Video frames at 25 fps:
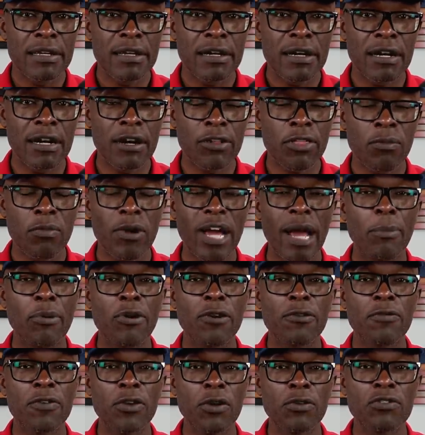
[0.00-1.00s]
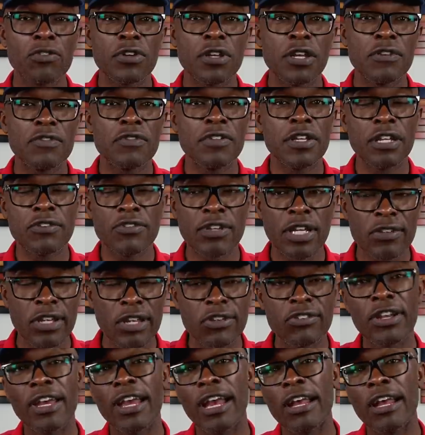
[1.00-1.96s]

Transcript: The rapper Future, his DJ, DJ